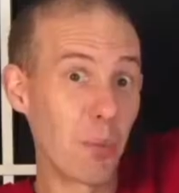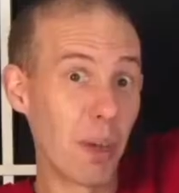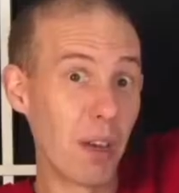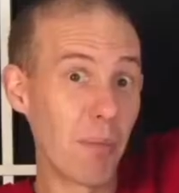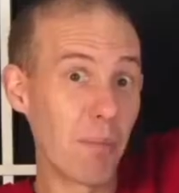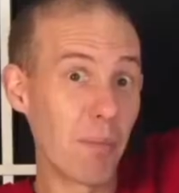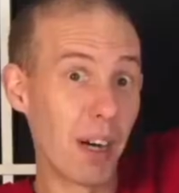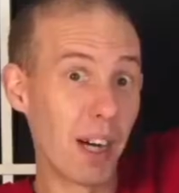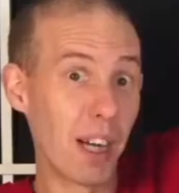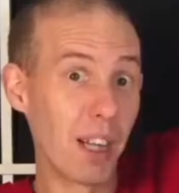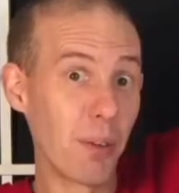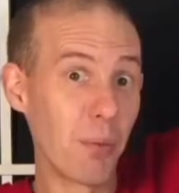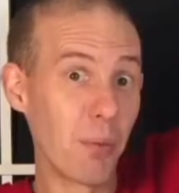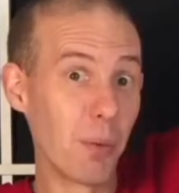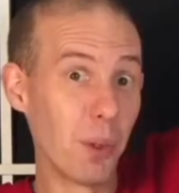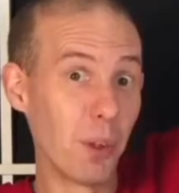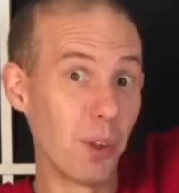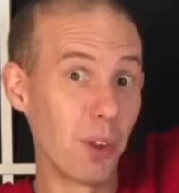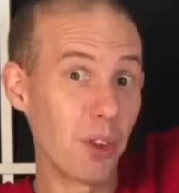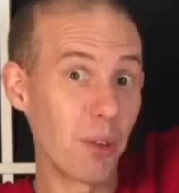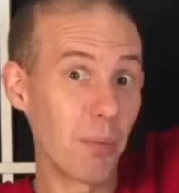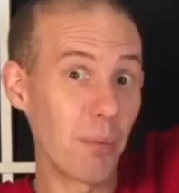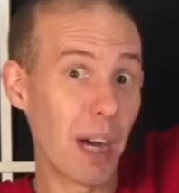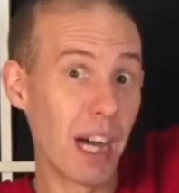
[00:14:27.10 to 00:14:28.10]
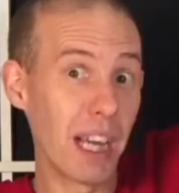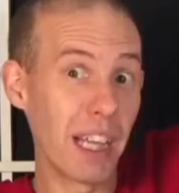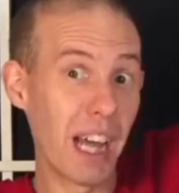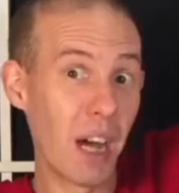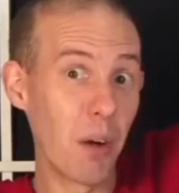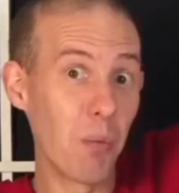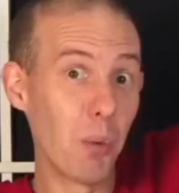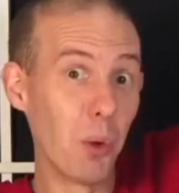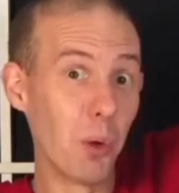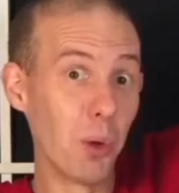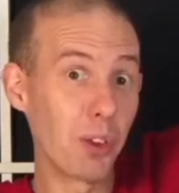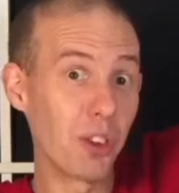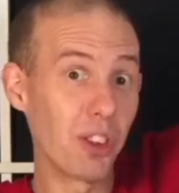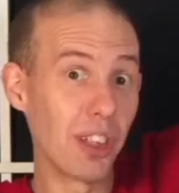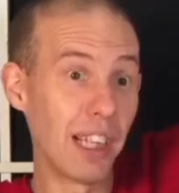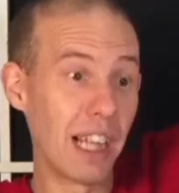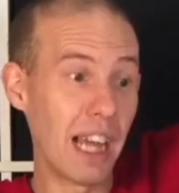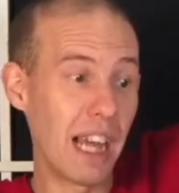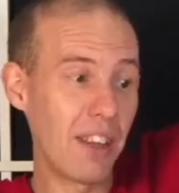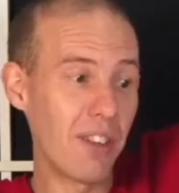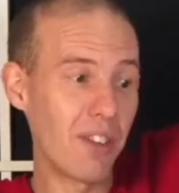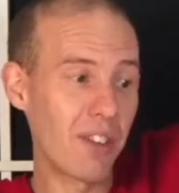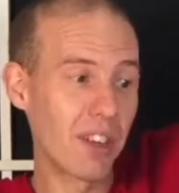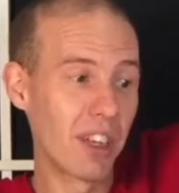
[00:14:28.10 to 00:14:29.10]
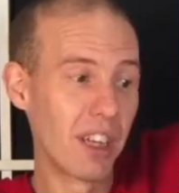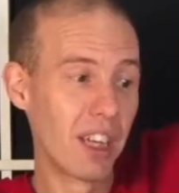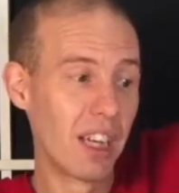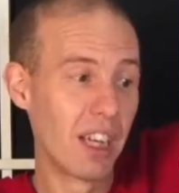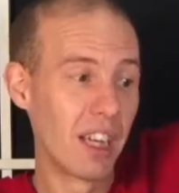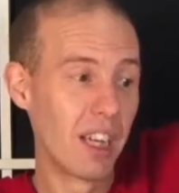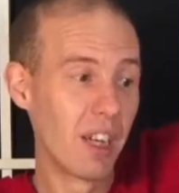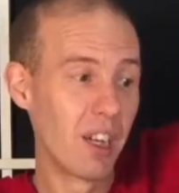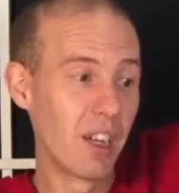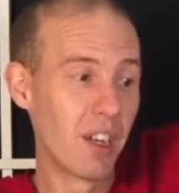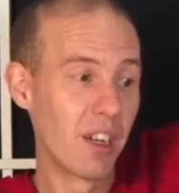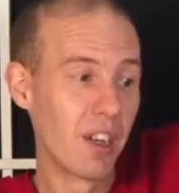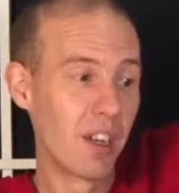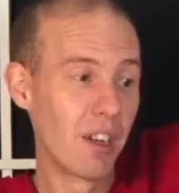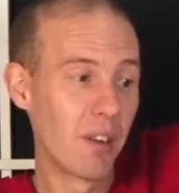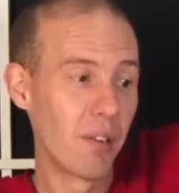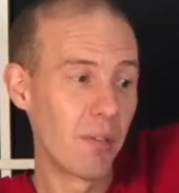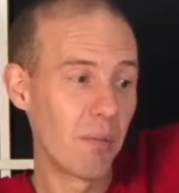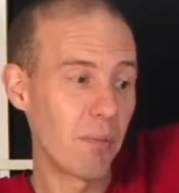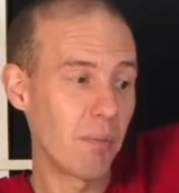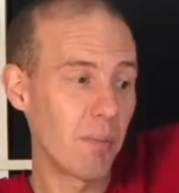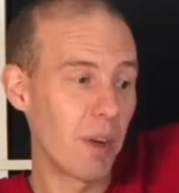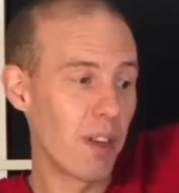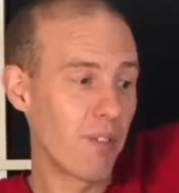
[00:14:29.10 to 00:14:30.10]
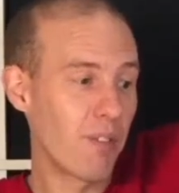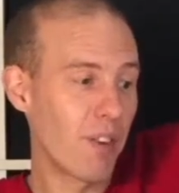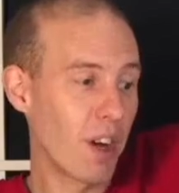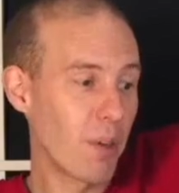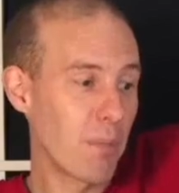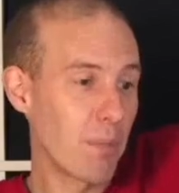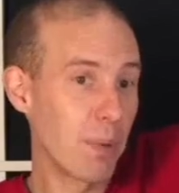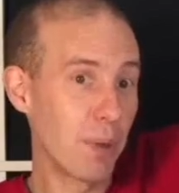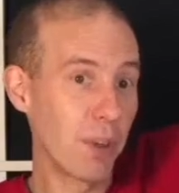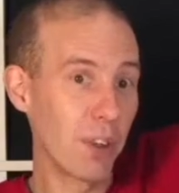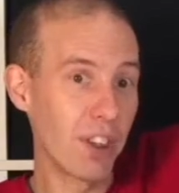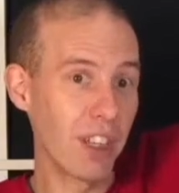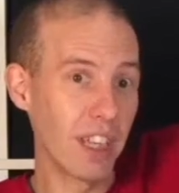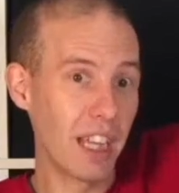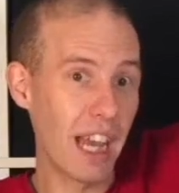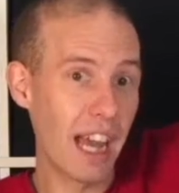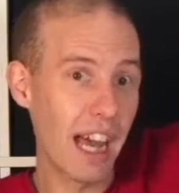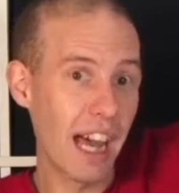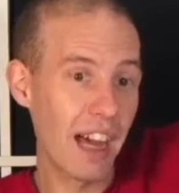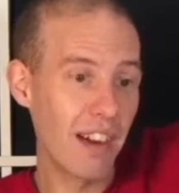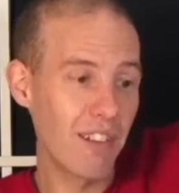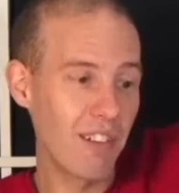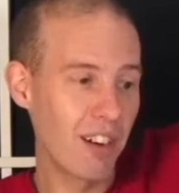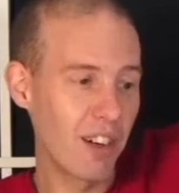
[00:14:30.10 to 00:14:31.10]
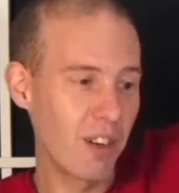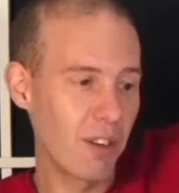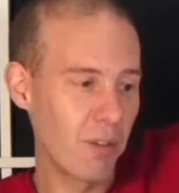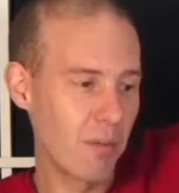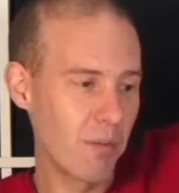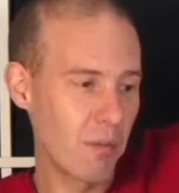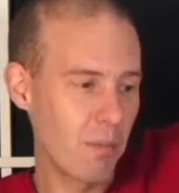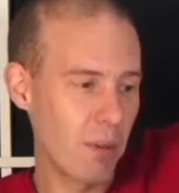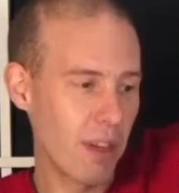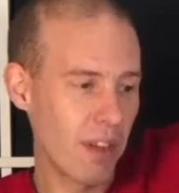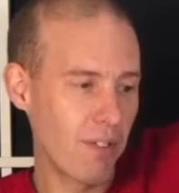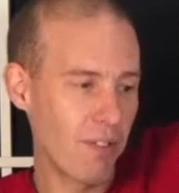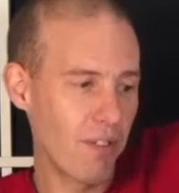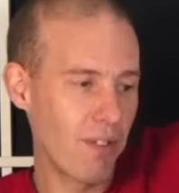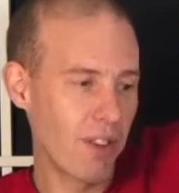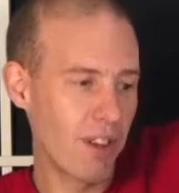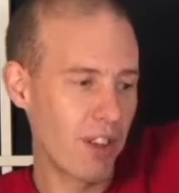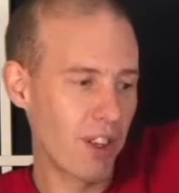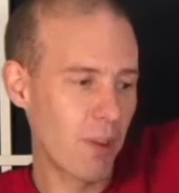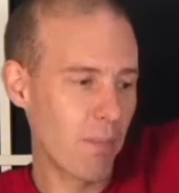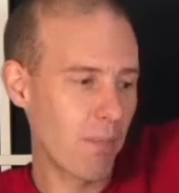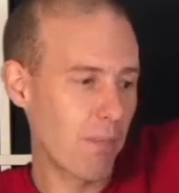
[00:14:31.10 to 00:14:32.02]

bit by the water, by that water lens. But if I put the arrow a bit further